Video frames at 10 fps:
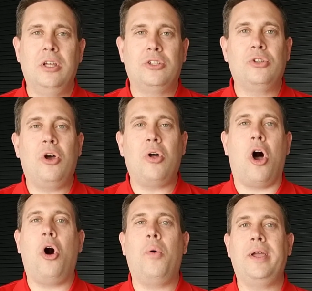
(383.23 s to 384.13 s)
So don't
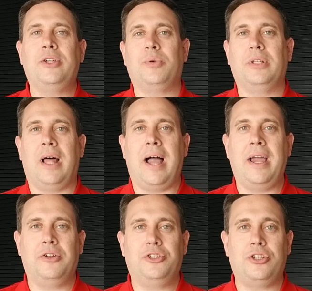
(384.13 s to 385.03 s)
always
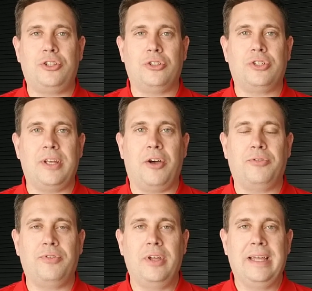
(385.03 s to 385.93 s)
rely on just
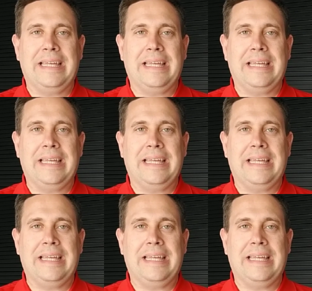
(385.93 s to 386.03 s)
yourself